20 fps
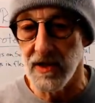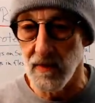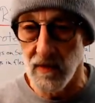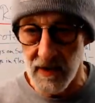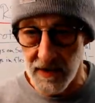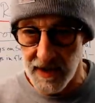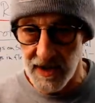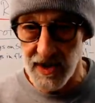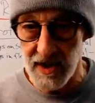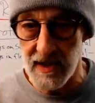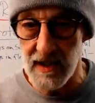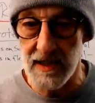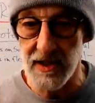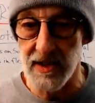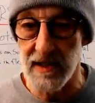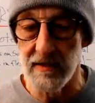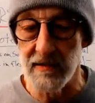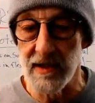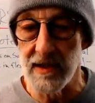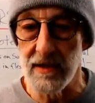and we'll discuss
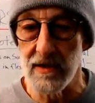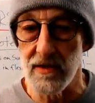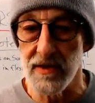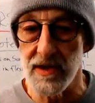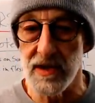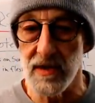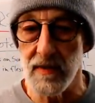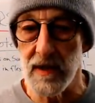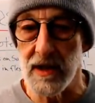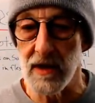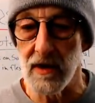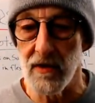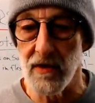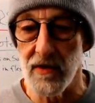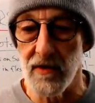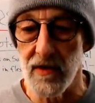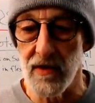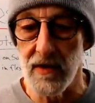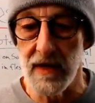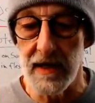some of those as we go
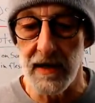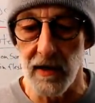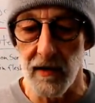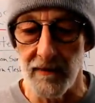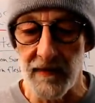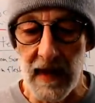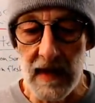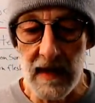through here.